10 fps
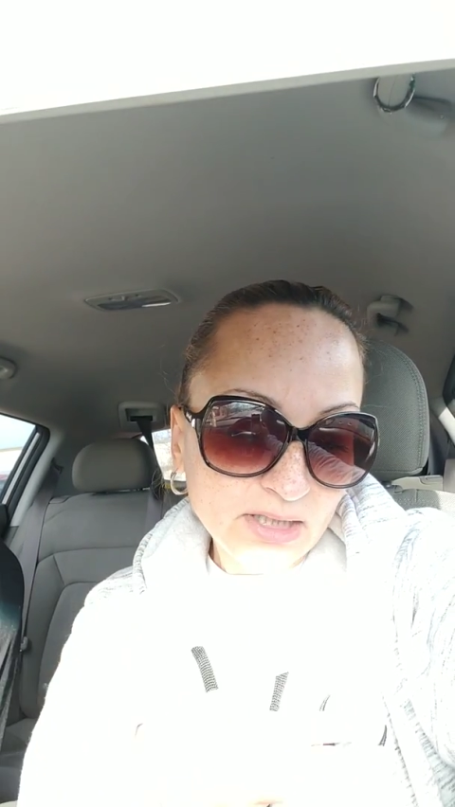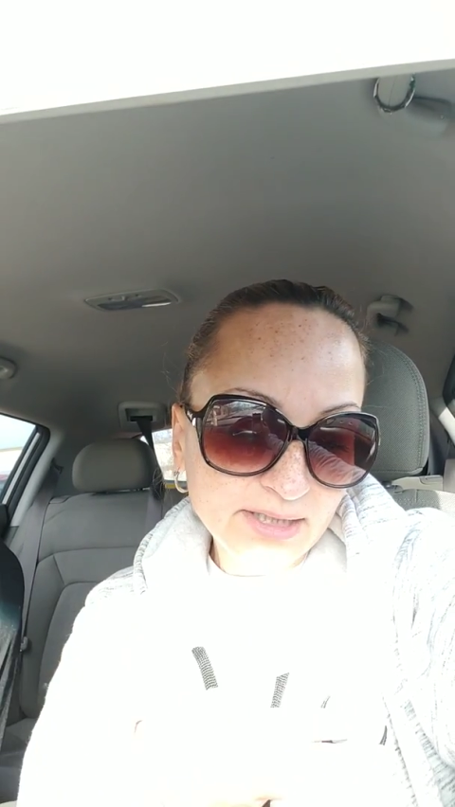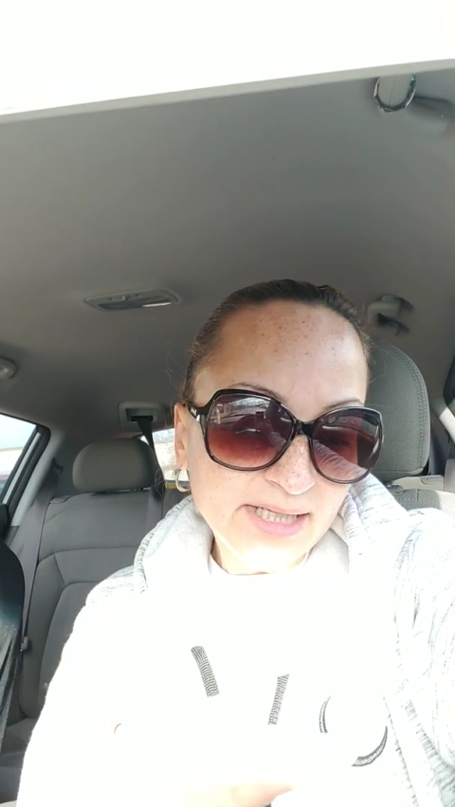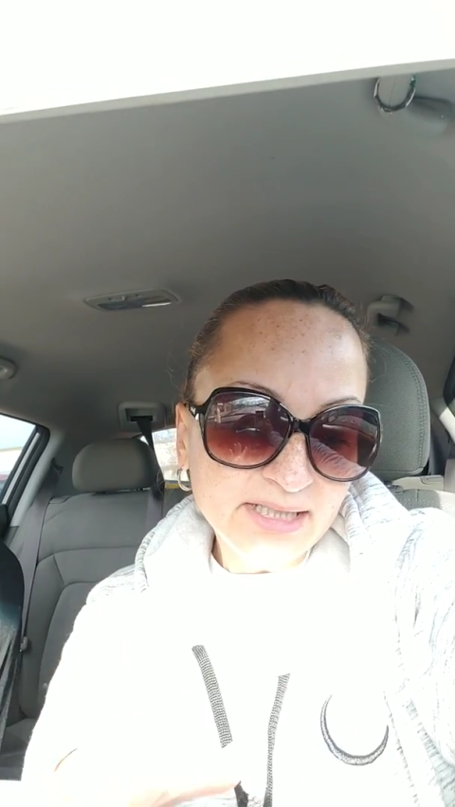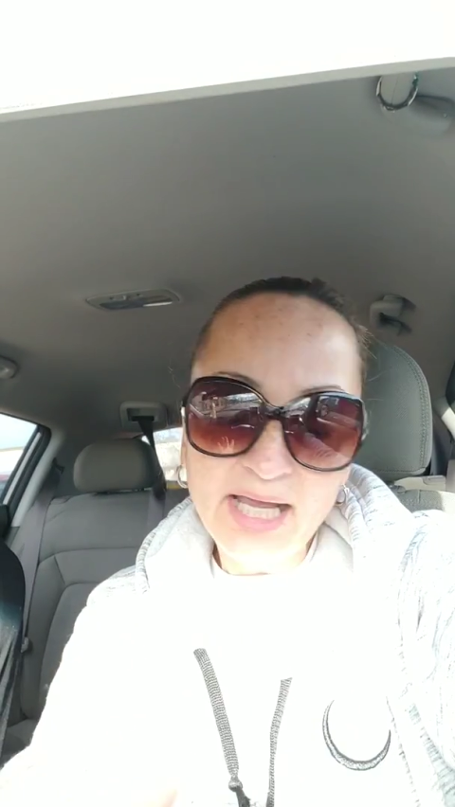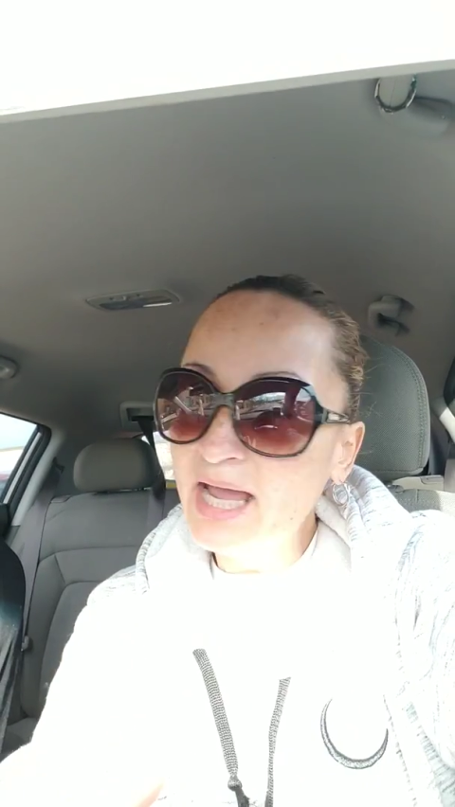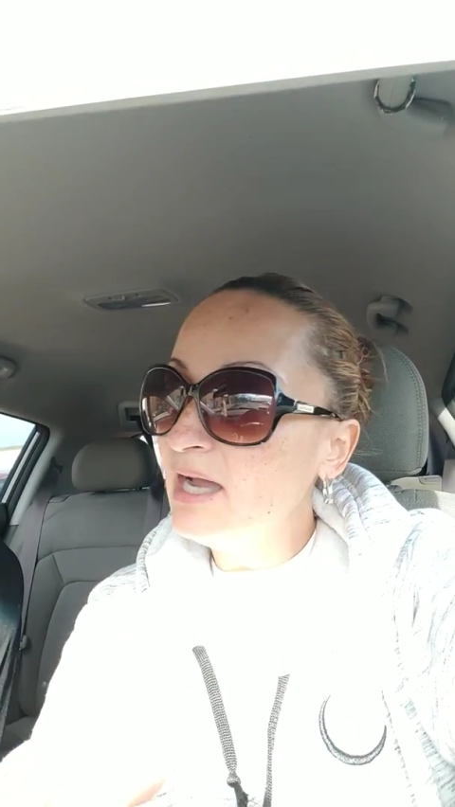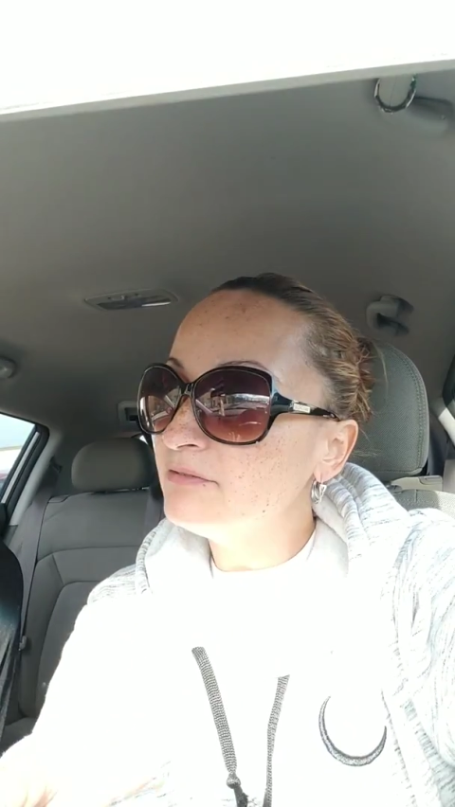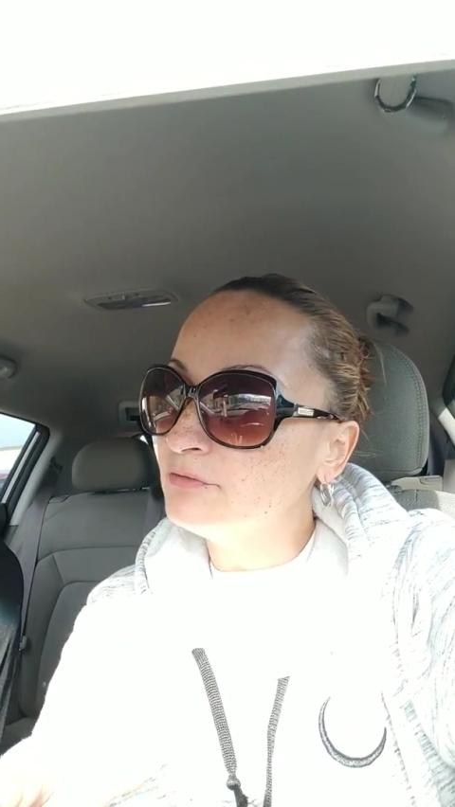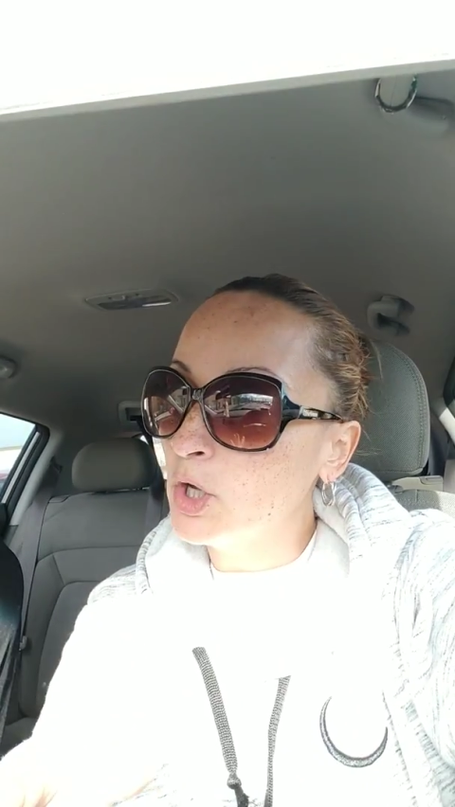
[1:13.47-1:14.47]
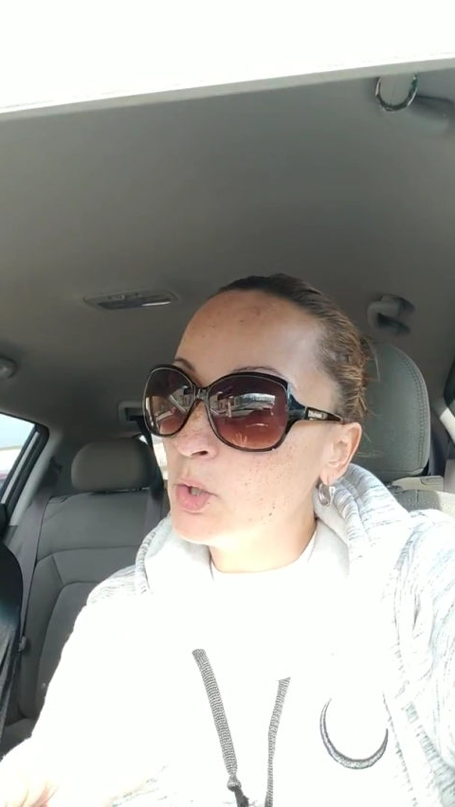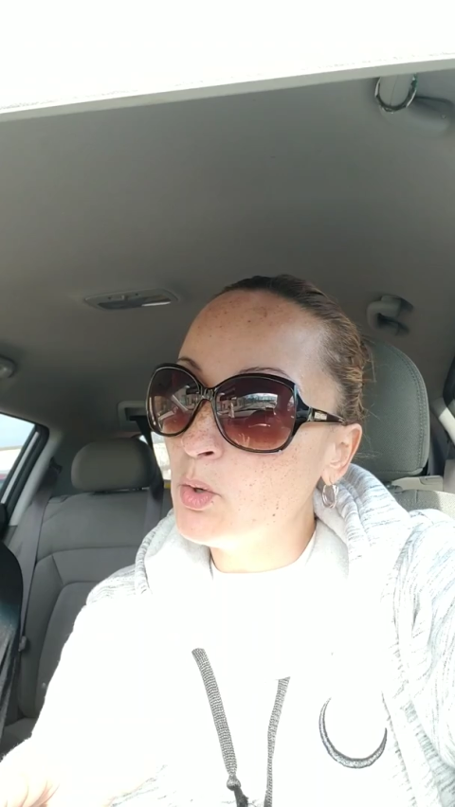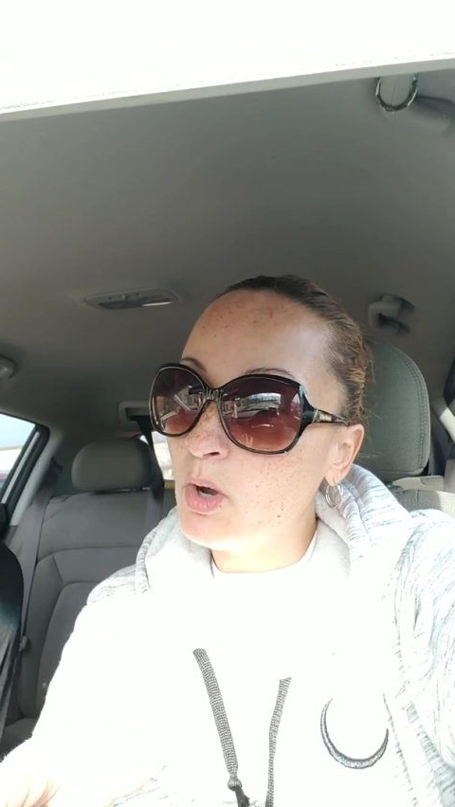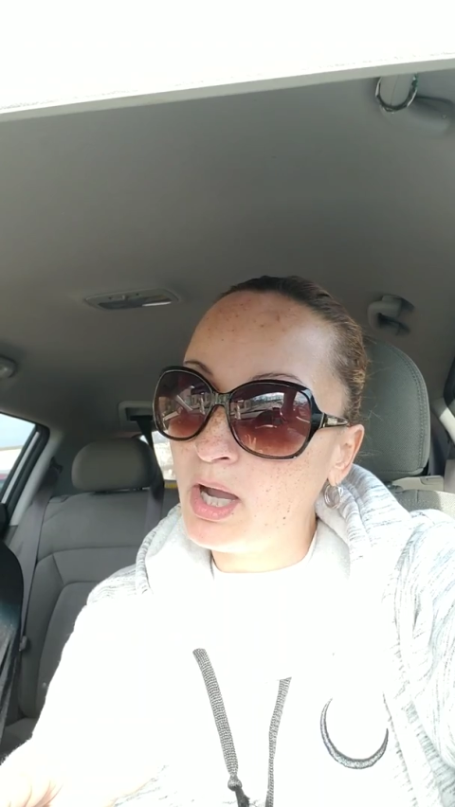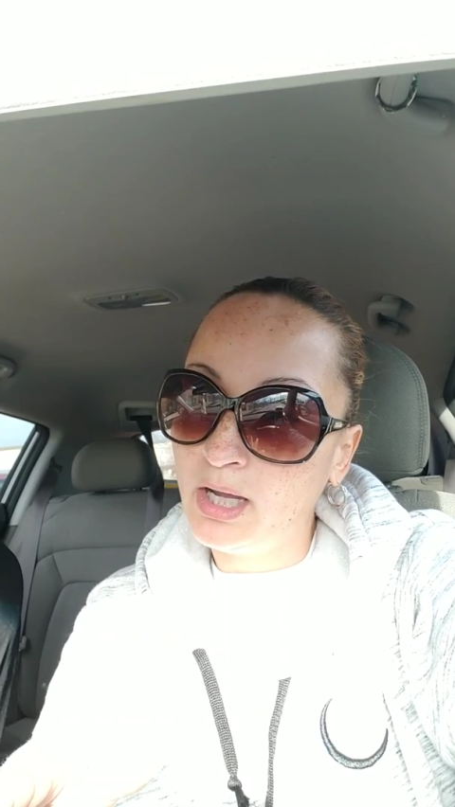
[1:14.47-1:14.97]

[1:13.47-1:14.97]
They didn't have no